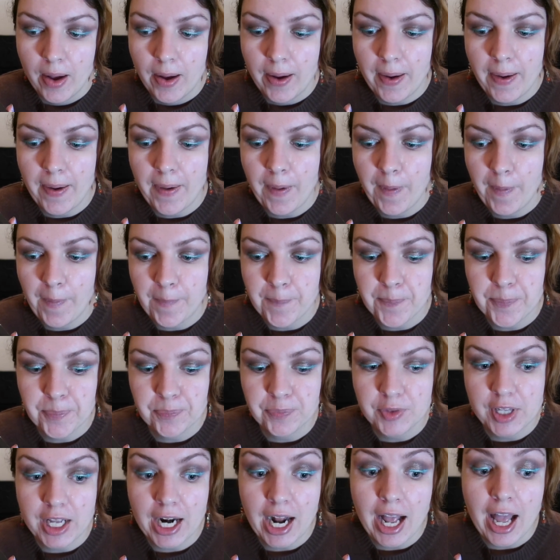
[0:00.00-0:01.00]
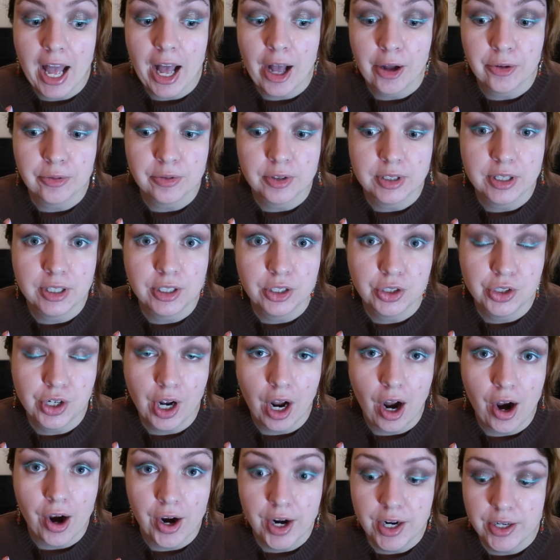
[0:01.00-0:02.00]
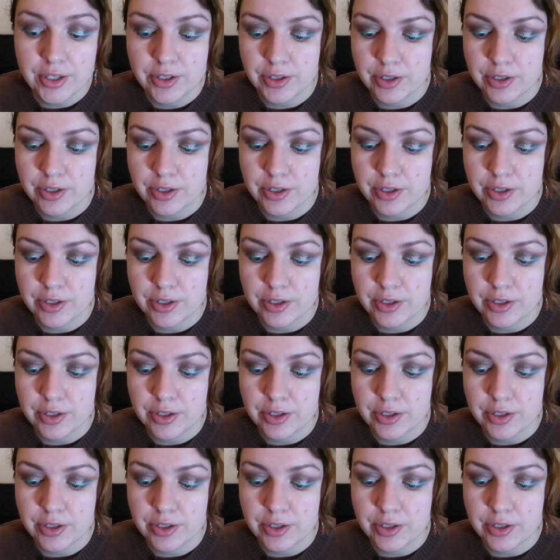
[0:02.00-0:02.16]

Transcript: that I have in the jars.